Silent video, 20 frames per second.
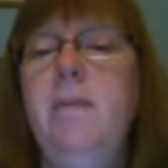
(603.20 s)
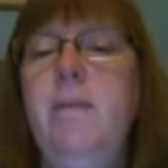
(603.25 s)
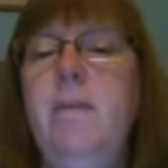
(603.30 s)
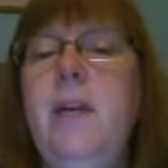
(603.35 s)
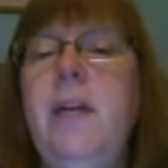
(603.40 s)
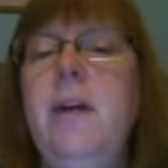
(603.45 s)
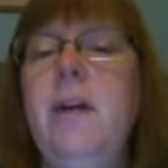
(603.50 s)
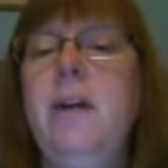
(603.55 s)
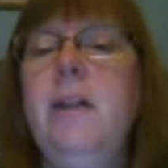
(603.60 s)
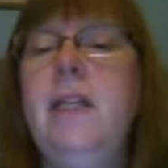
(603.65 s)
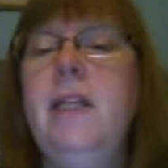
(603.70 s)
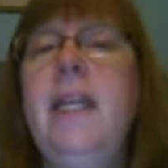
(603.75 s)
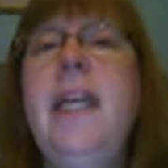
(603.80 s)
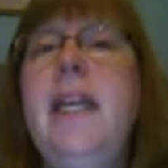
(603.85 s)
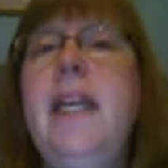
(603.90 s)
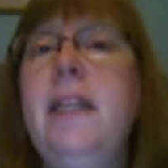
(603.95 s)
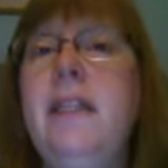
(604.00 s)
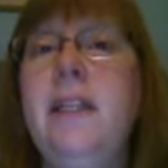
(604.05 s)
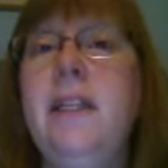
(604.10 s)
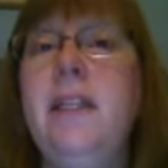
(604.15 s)
We don't
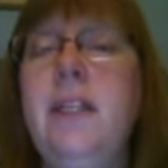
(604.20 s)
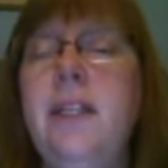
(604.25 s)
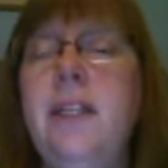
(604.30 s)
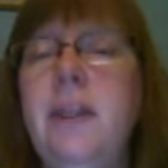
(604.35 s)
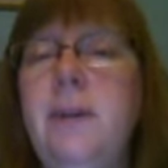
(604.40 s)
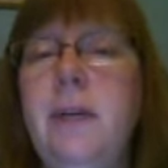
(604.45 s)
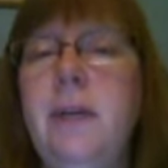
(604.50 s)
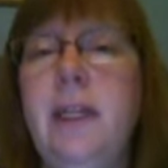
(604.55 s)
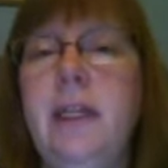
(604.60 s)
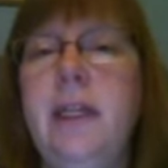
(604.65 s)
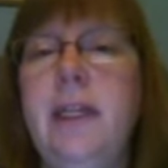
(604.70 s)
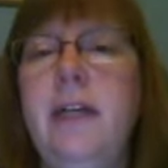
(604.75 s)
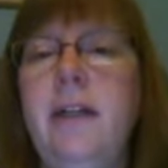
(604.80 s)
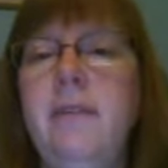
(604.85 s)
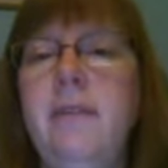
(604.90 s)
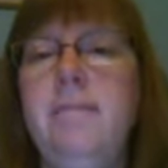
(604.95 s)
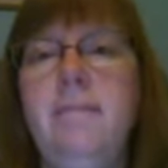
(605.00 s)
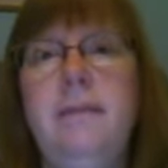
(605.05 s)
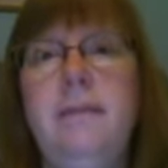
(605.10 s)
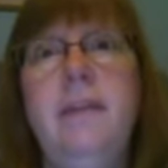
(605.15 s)
need the 2 in
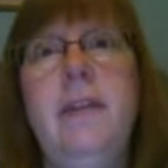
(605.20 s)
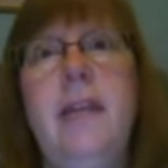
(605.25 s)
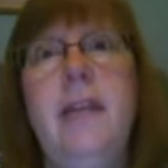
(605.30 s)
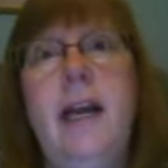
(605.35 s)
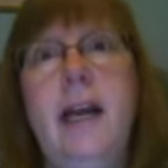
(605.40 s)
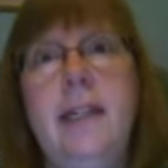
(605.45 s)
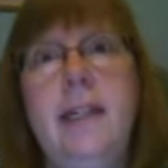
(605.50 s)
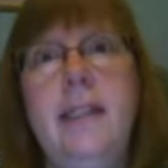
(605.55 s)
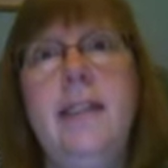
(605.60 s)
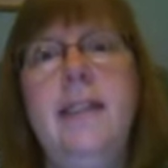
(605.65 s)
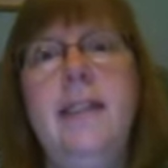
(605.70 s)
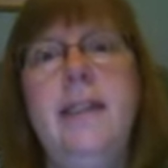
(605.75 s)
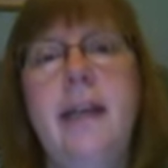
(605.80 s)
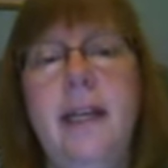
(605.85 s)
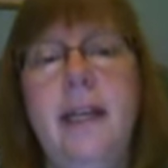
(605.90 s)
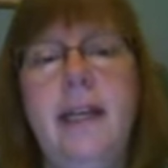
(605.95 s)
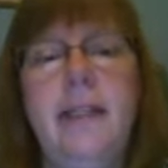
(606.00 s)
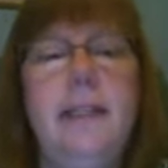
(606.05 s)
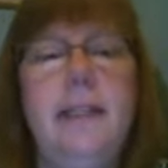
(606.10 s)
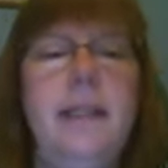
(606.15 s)
there. That's
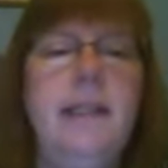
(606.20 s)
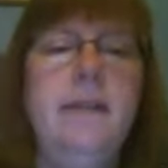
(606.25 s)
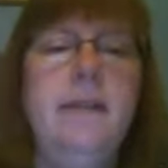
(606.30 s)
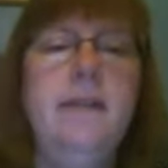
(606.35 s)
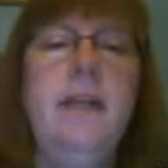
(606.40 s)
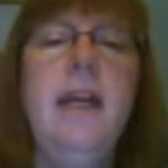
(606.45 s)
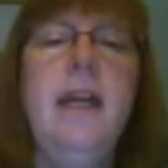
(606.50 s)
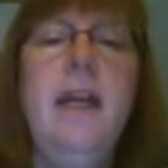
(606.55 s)
nice.